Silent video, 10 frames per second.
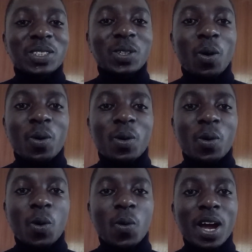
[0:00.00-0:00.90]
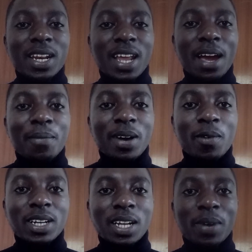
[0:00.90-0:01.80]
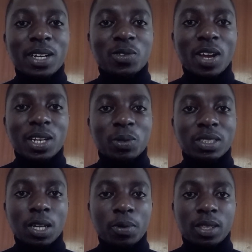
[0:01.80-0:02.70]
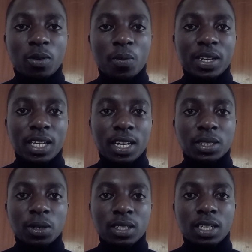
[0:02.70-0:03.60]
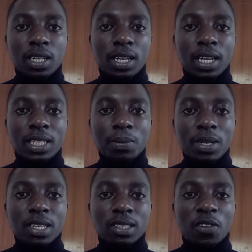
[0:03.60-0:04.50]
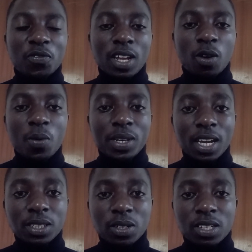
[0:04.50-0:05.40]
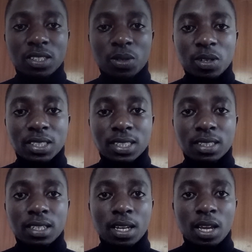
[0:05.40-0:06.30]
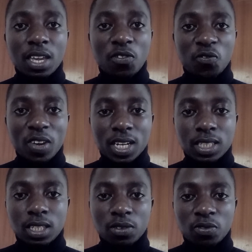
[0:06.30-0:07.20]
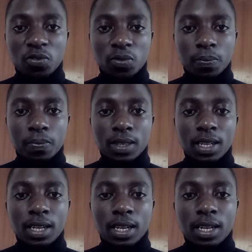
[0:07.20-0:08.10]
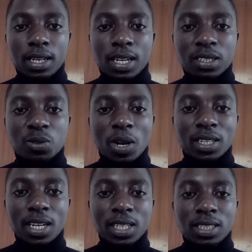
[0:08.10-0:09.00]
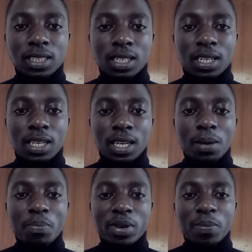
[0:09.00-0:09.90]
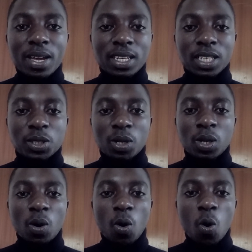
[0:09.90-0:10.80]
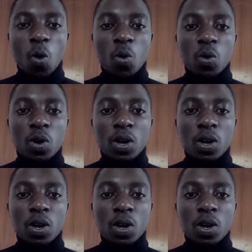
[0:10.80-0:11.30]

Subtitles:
So what am I trying to say with communication? It means if the communication is not effective, the strategic implementation or